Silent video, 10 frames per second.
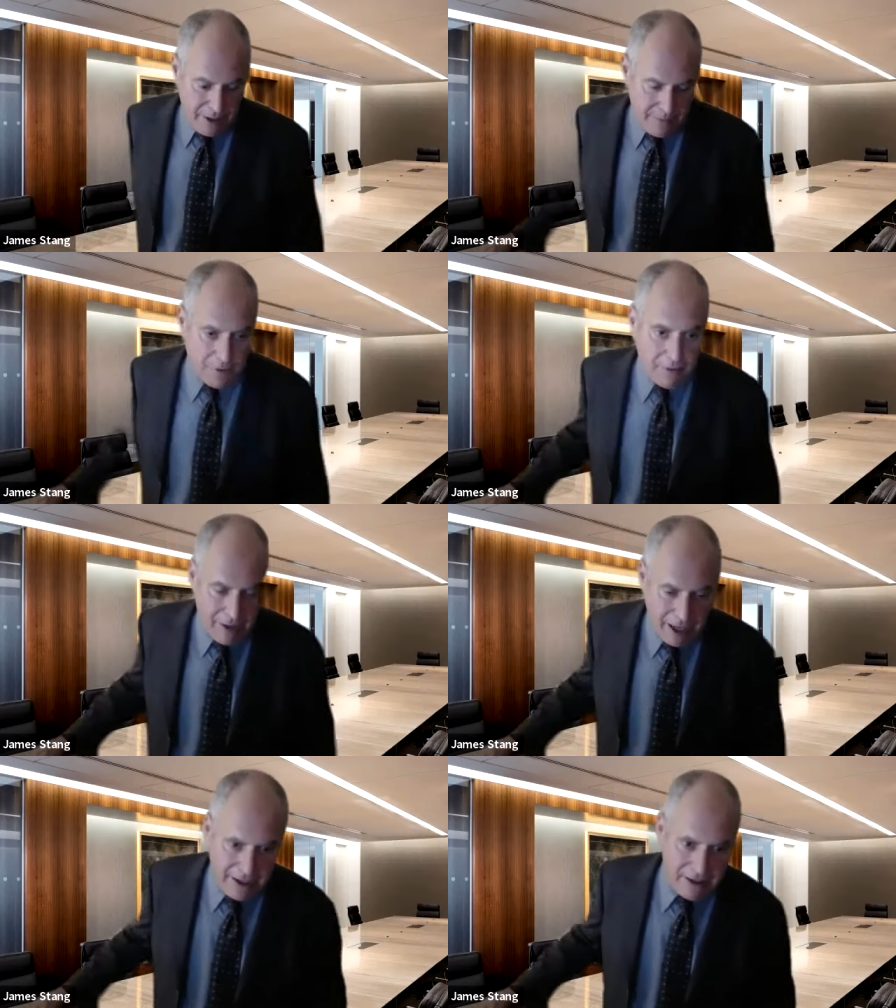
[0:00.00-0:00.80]

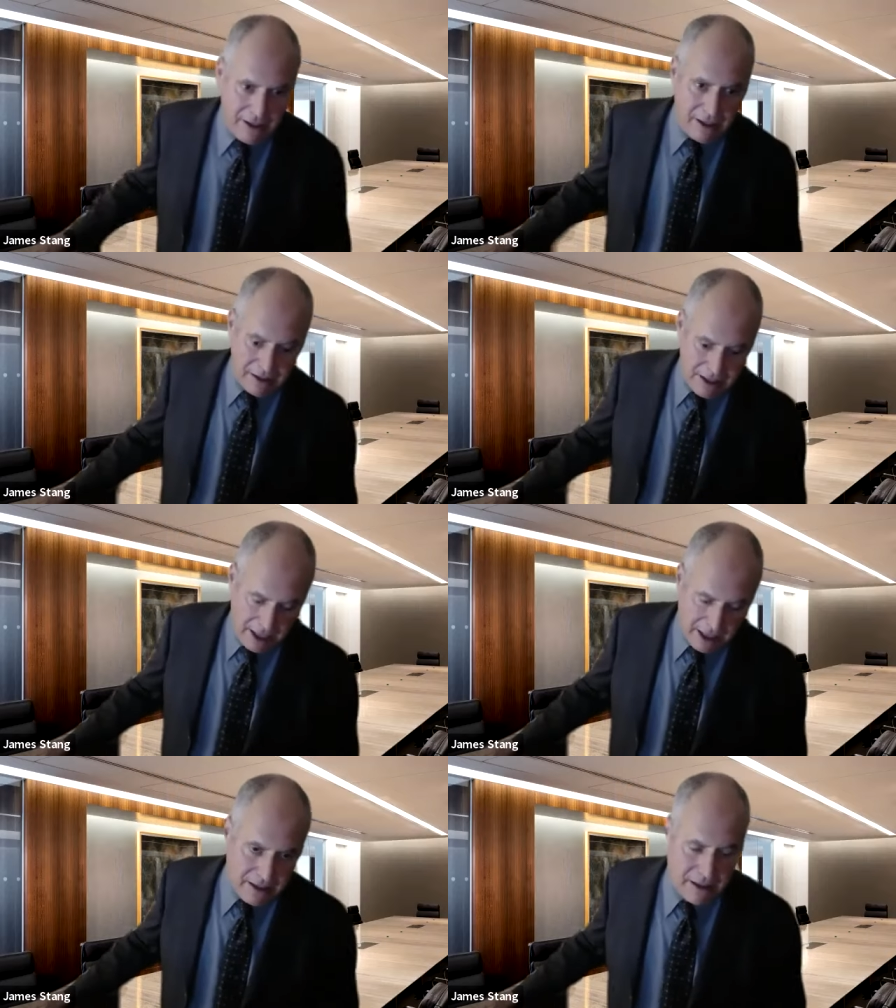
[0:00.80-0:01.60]
people might
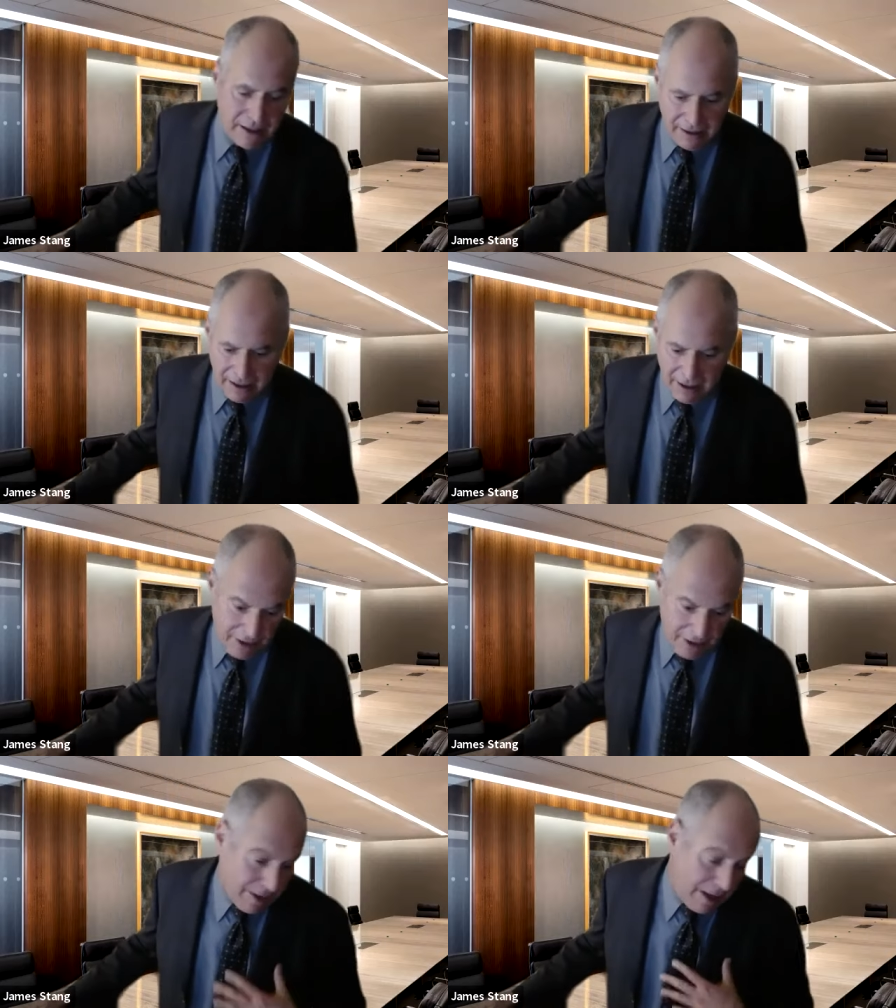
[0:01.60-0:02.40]
contend,
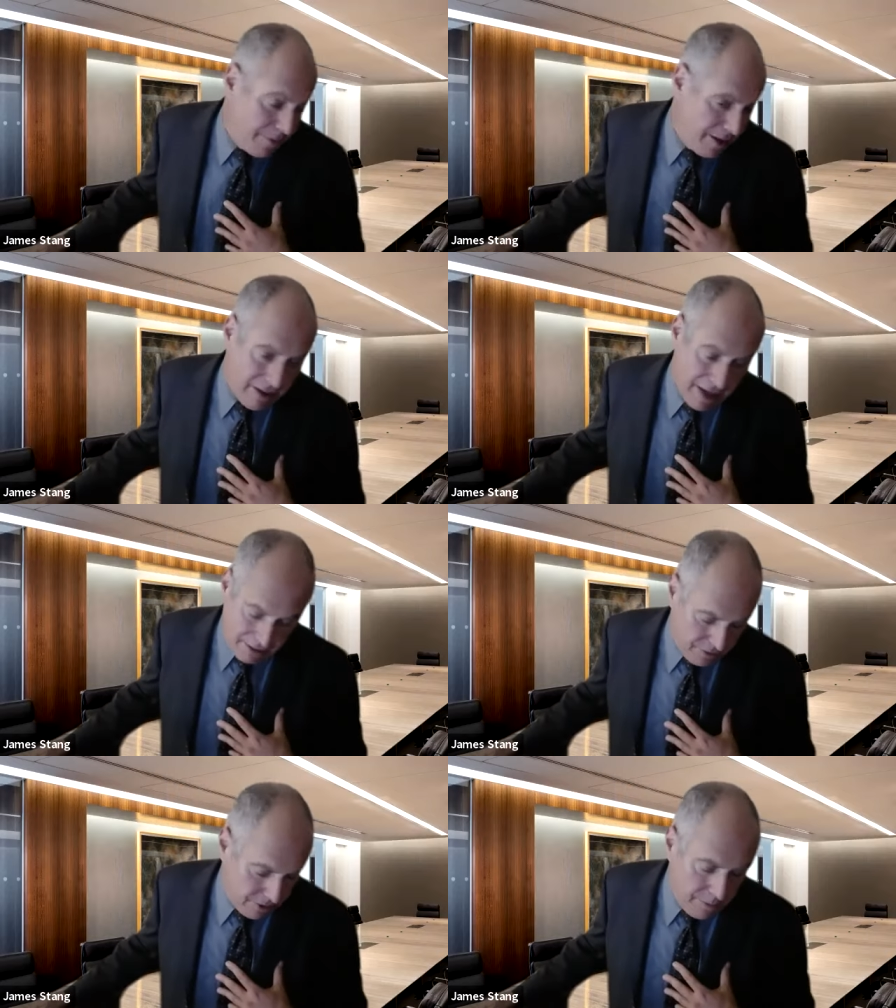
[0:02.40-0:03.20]
and we might be
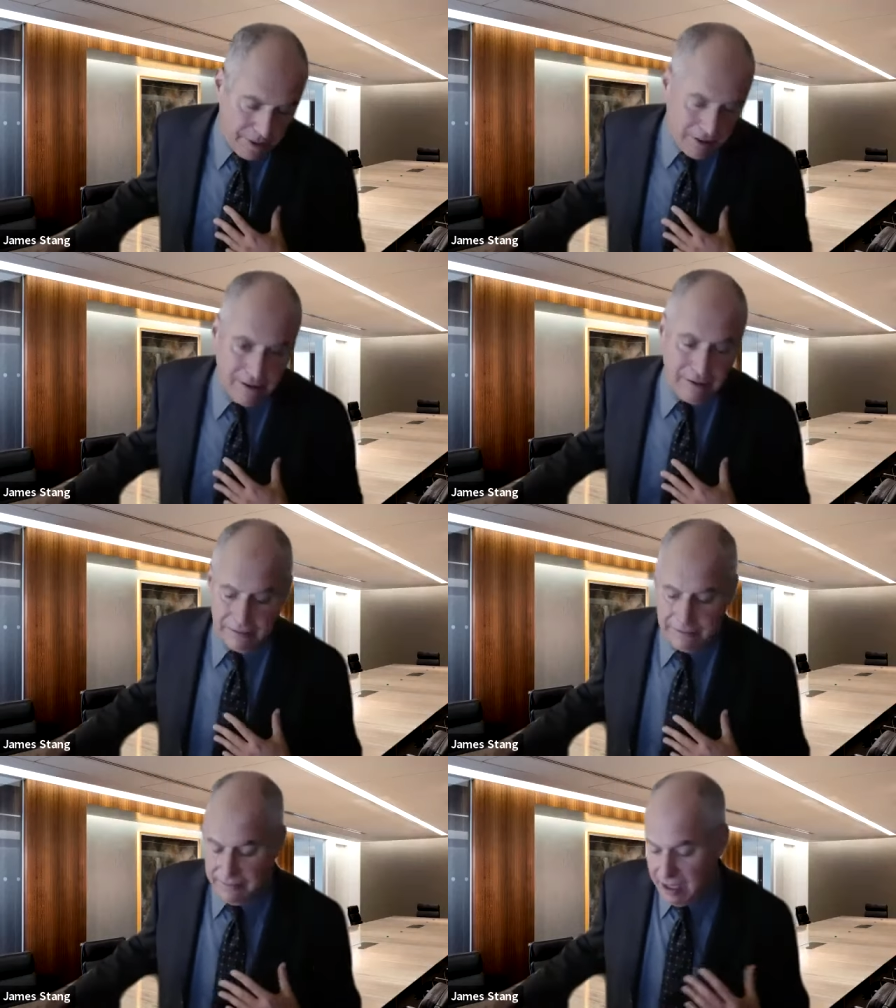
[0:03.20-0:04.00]
that group,
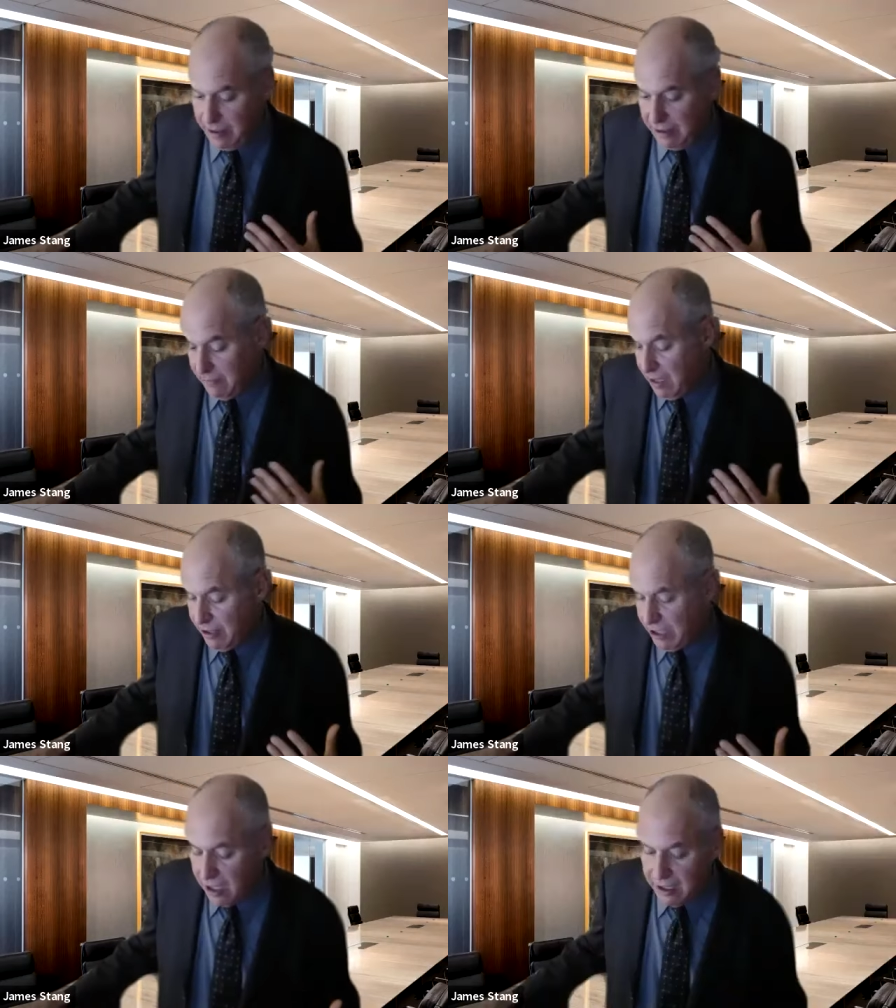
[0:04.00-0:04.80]
maybe
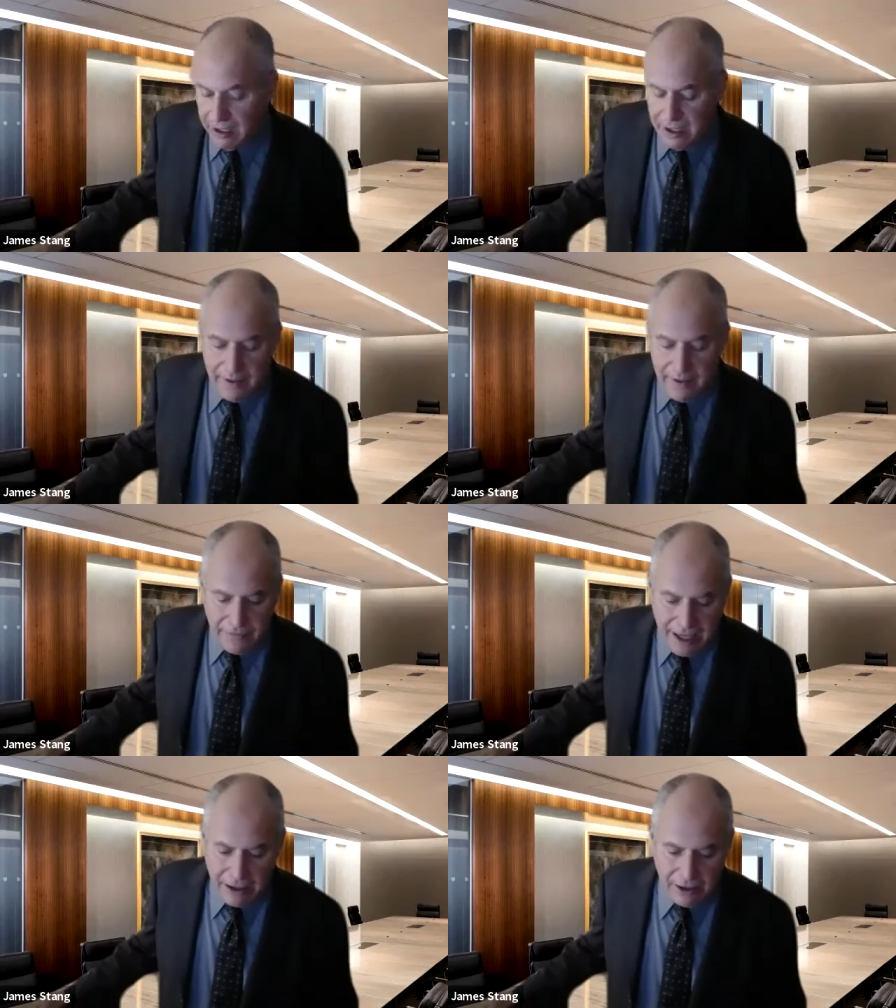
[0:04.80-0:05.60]
not,
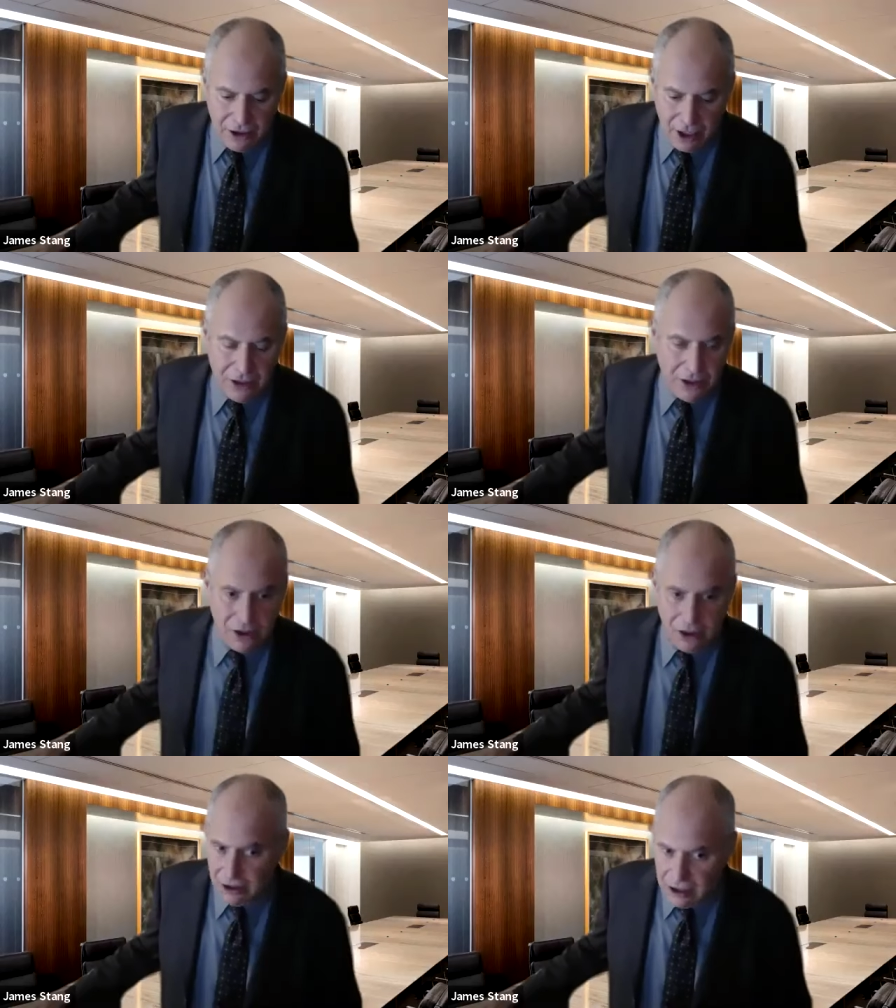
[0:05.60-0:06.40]
that judge, you
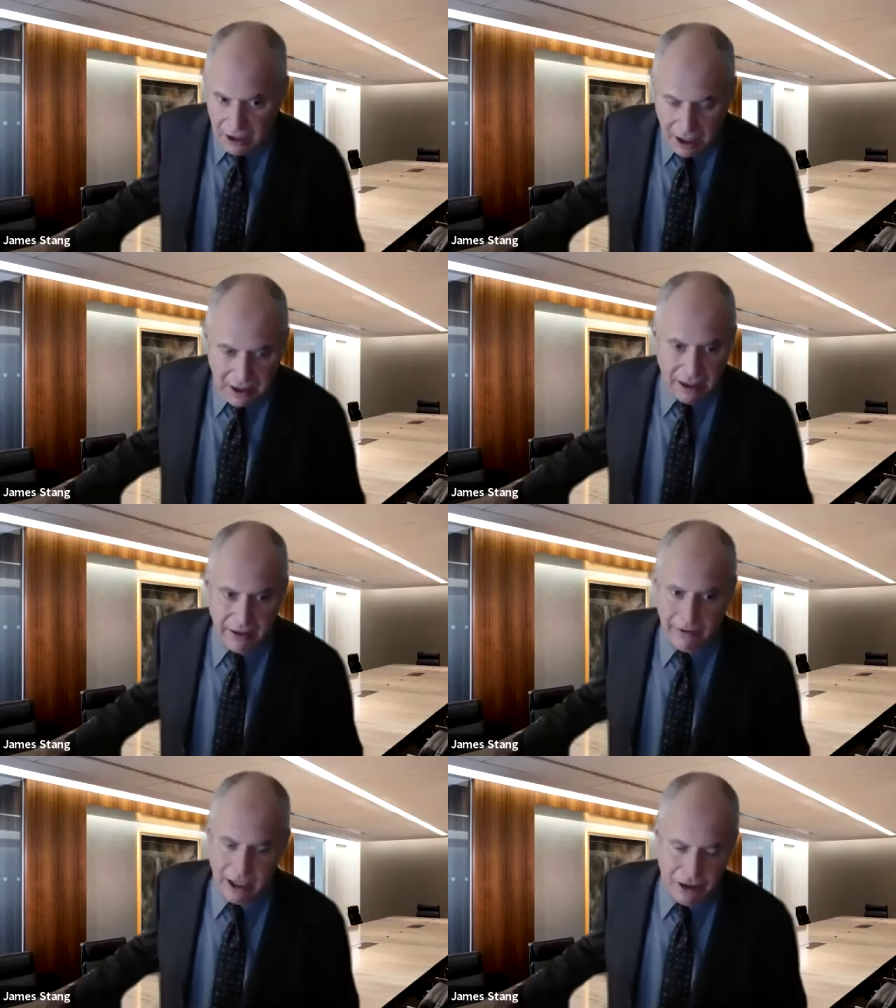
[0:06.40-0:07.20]
shouldn't conduct the
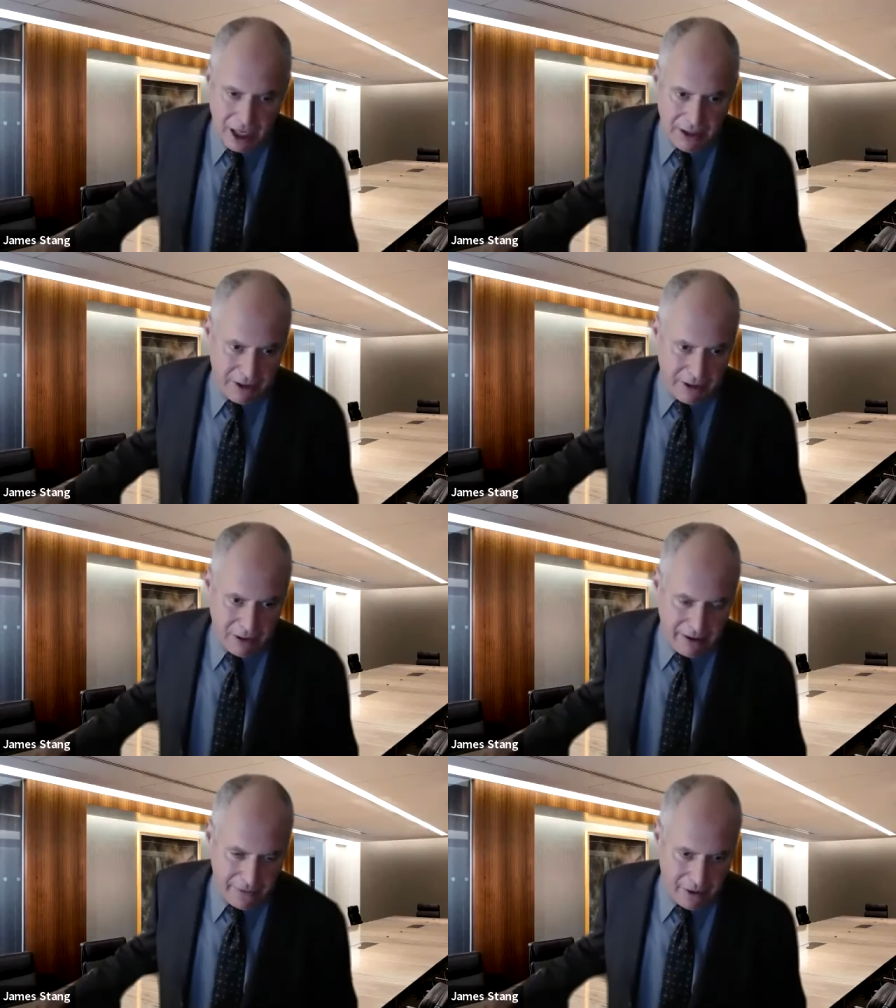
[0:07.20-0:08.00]
hearing on January
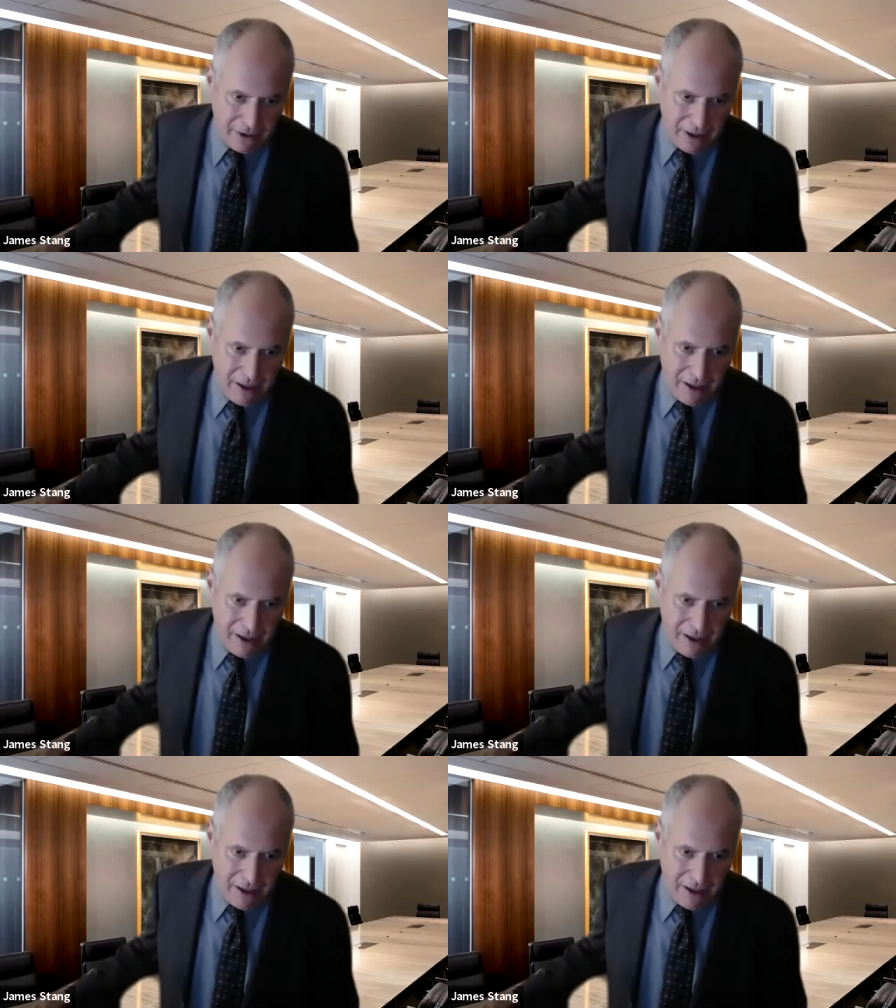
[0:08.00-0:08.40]
24th.